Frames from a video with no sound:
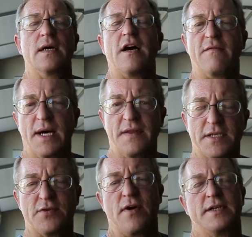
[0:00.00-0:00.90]
Hi everybody, this
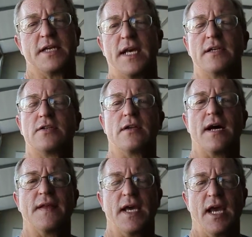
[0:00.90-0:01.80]
is Ron. Today is
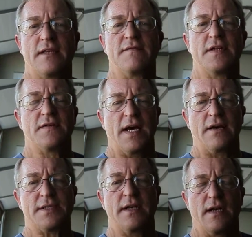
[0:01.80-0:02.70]
July the 8th of
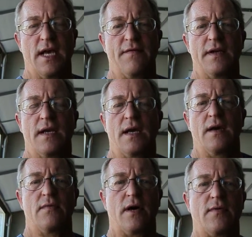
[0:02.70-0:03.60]
2011,
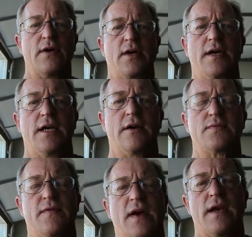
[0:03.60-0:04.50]
and what we're doing here is
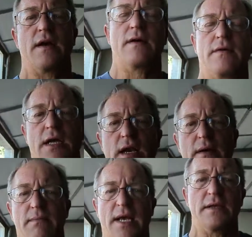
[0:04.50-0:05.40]
we've got a
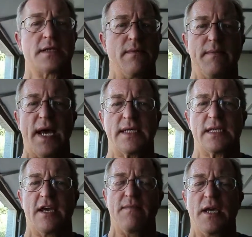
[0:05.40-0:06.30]
man's coming back to
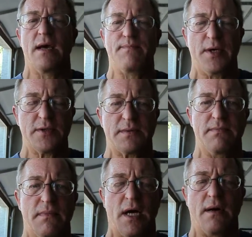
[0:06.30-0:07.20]
give me a
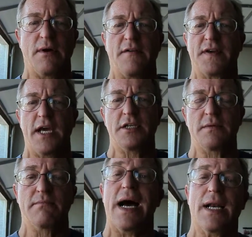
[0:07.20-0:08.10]
post-modification
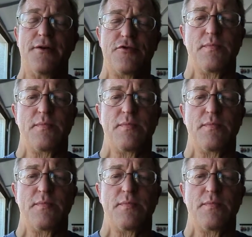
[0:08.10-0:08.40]
mileage